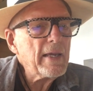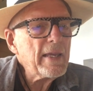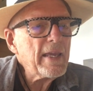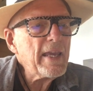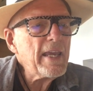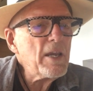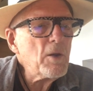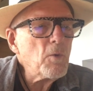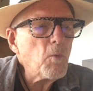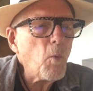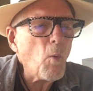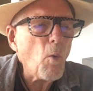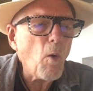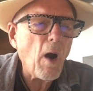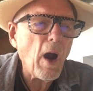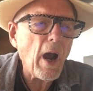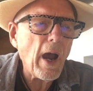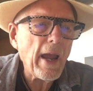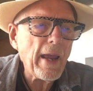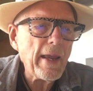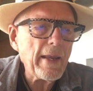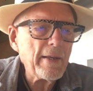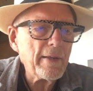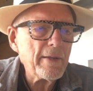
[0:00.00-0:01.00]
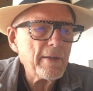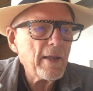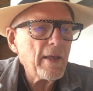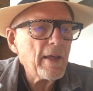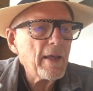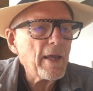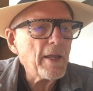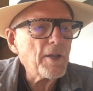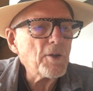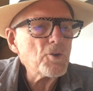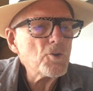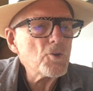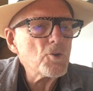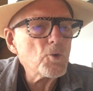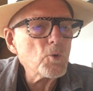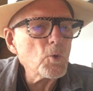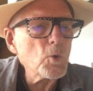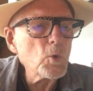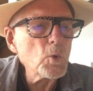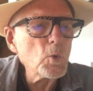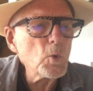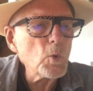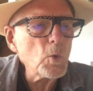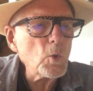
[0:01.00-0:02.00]
He whined and
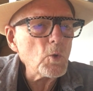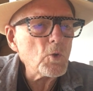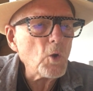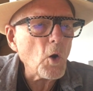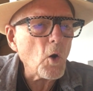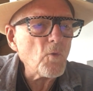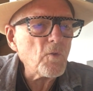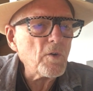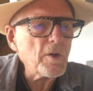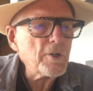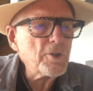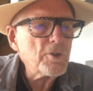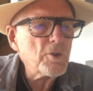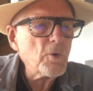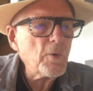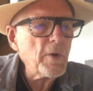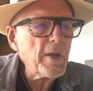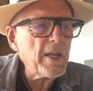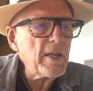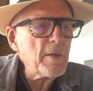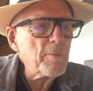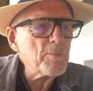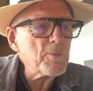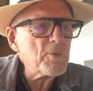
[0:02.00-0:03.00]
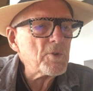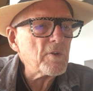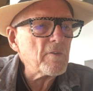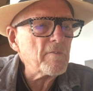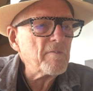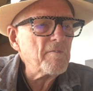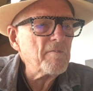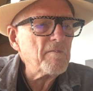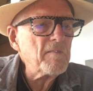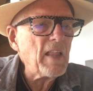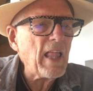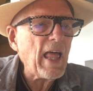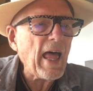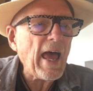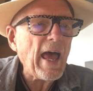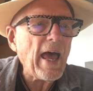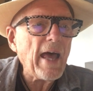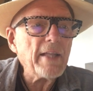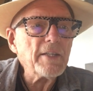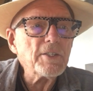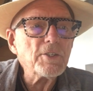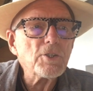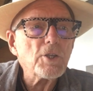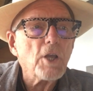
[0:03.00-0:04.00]
drooled over dreams of
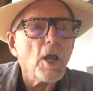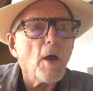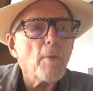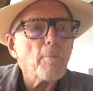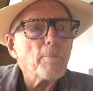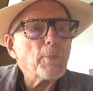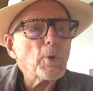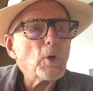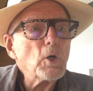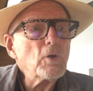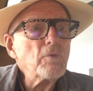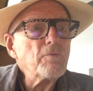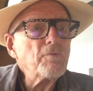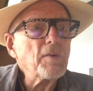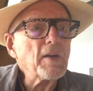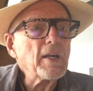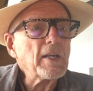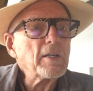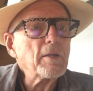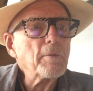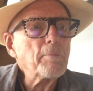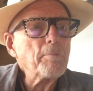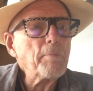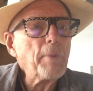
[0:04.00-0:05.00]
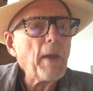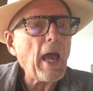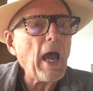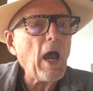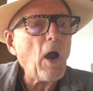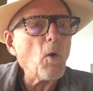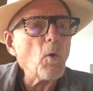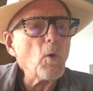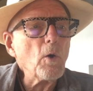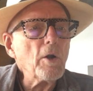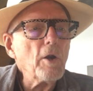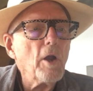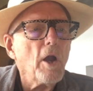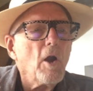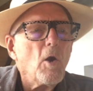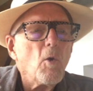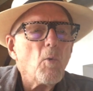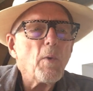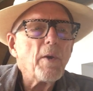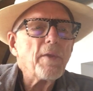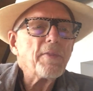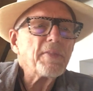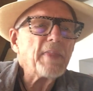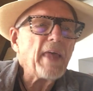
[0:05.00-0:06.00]
Vlad's perfect power.
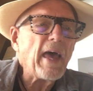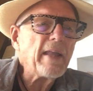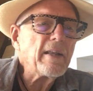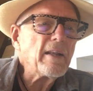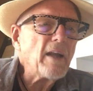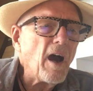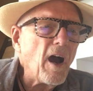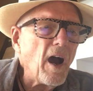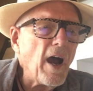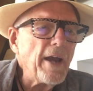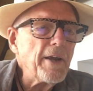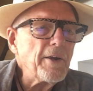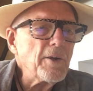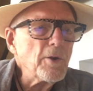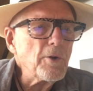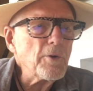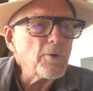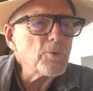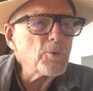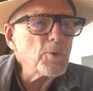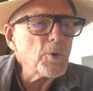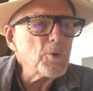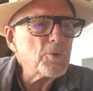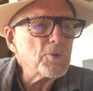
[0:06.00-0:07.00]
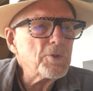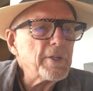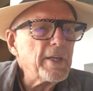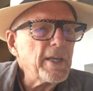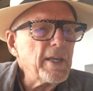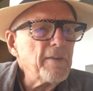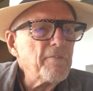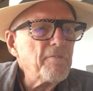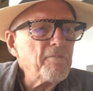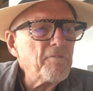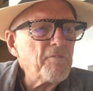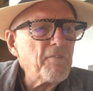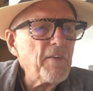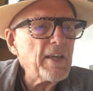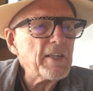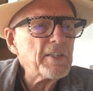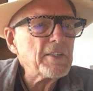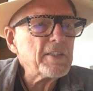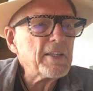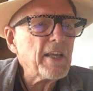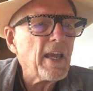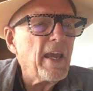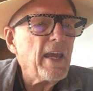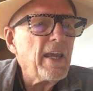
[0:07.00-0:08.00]
With that iron Ruski
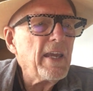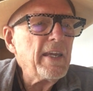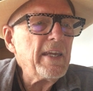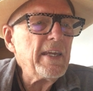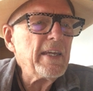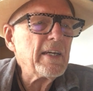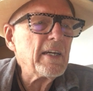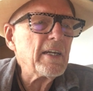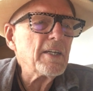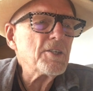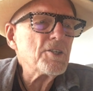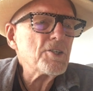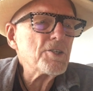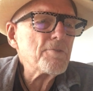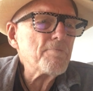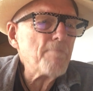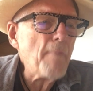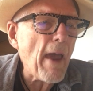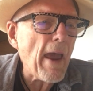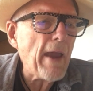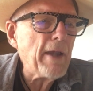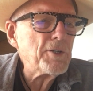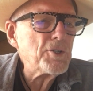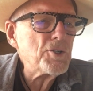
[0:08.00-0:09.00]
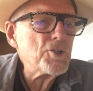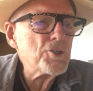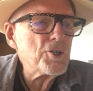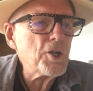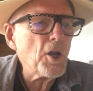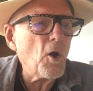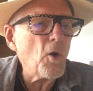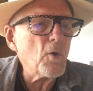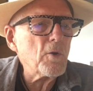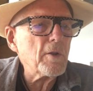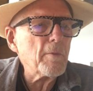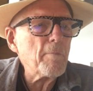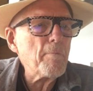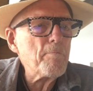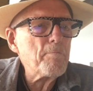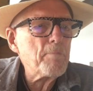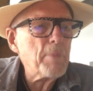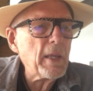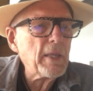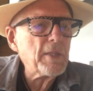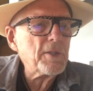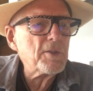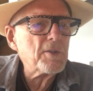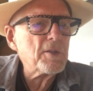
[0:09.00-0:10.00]
fisk, he could smash Joe to
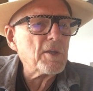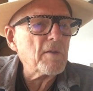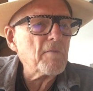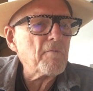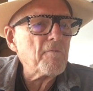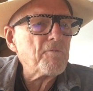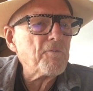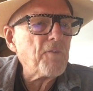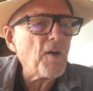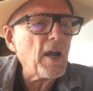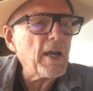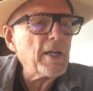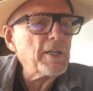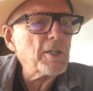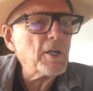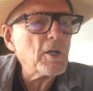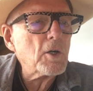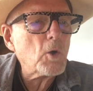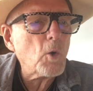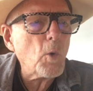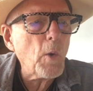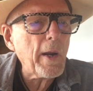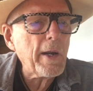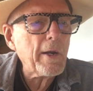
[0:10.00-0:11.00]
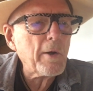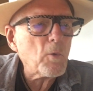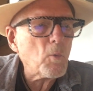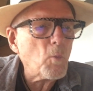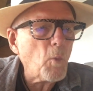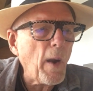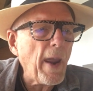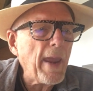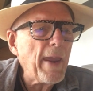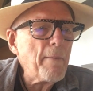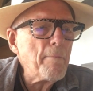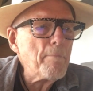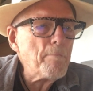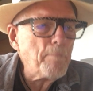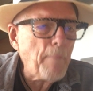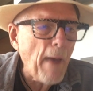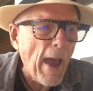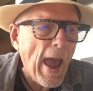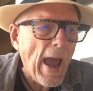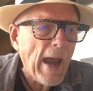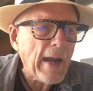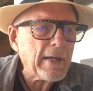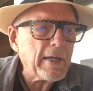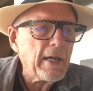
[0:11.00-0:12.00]
bits and find a quick way
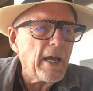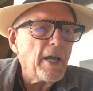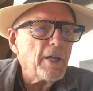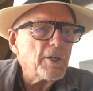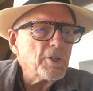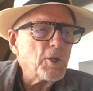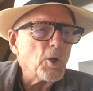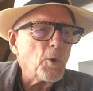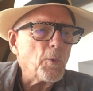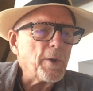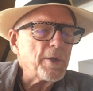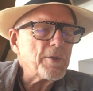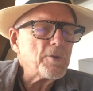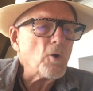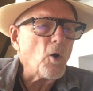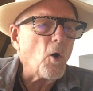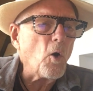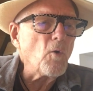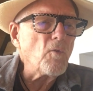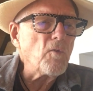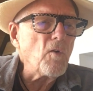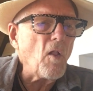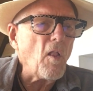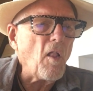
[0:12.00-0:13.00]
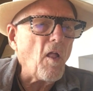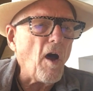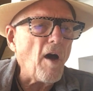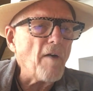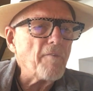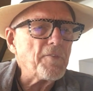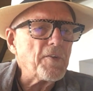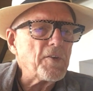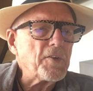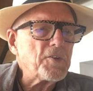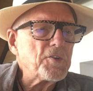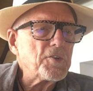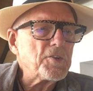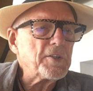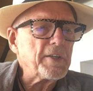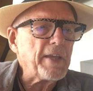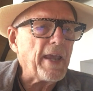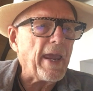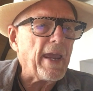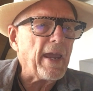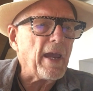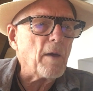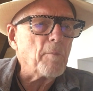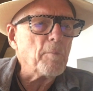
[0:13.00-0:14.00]
back to his Oval Office
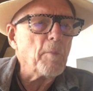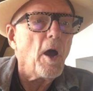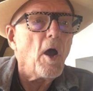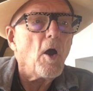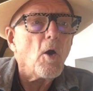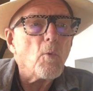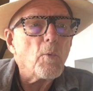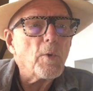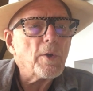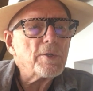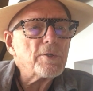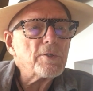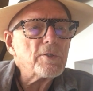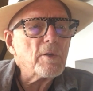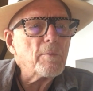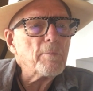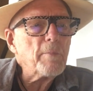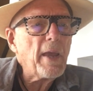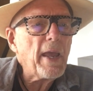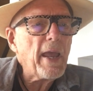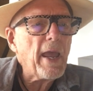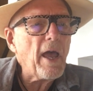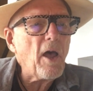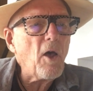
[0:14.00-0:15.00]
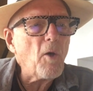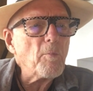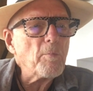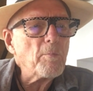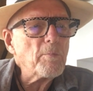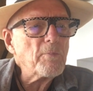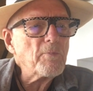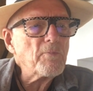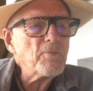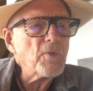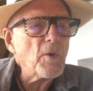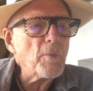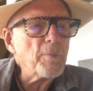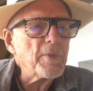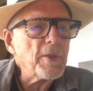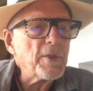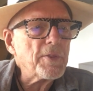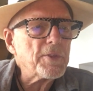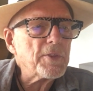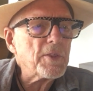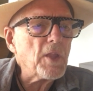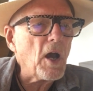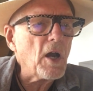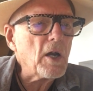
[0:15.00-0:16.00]
scam with some help from the
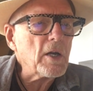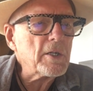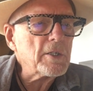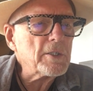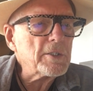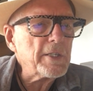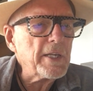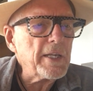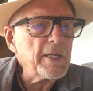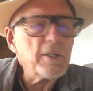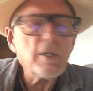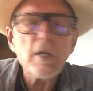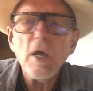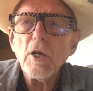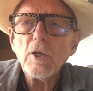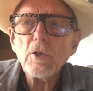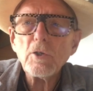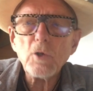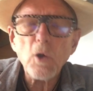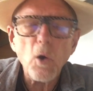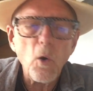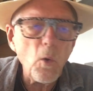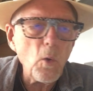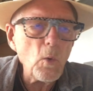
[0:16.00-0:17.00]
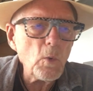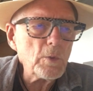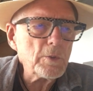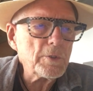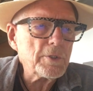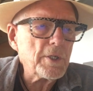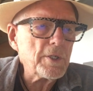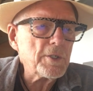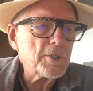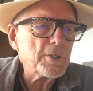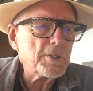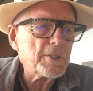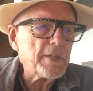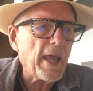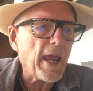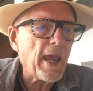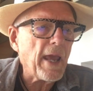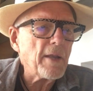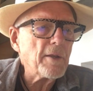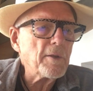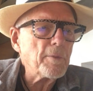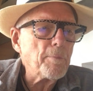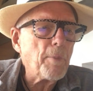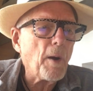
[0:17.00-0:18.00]
thugs he'd told to
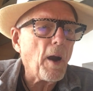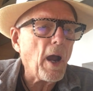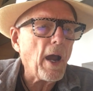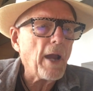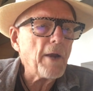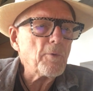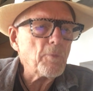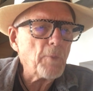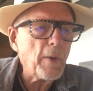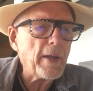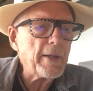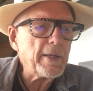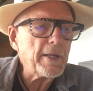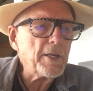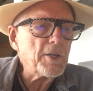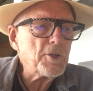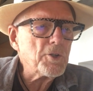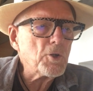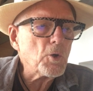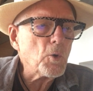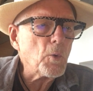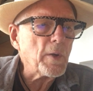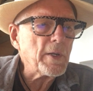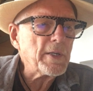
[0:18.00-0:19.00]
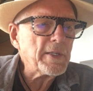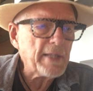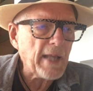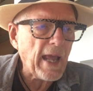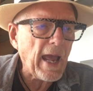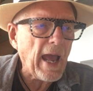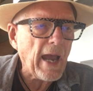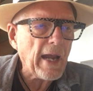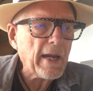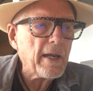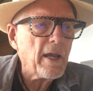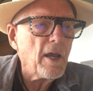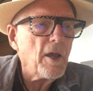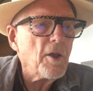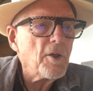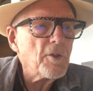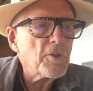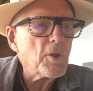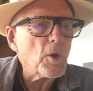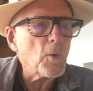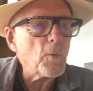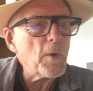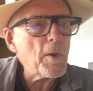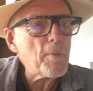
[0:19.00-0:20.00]
stand by ready to attack
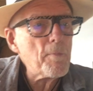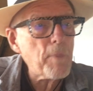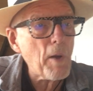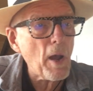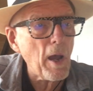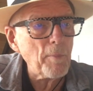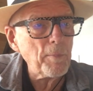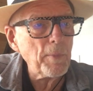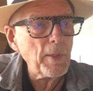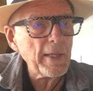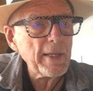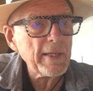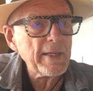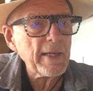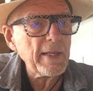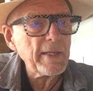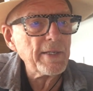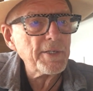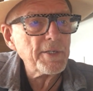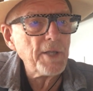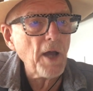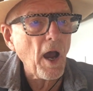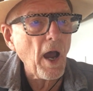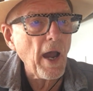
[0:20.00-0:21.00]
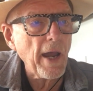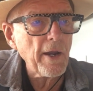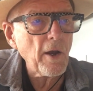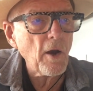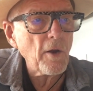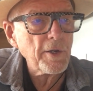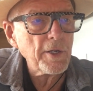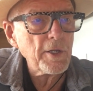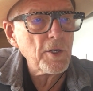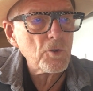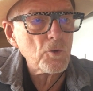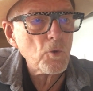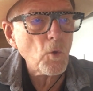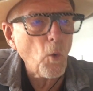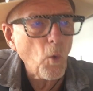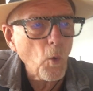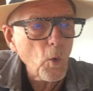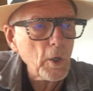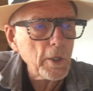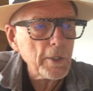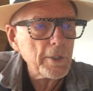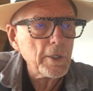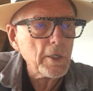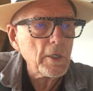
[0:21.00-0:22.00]
the Republic and die on his
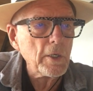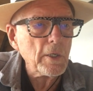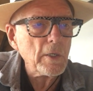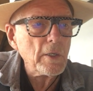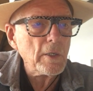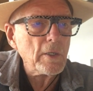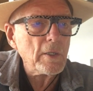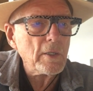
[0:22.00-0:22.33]
order,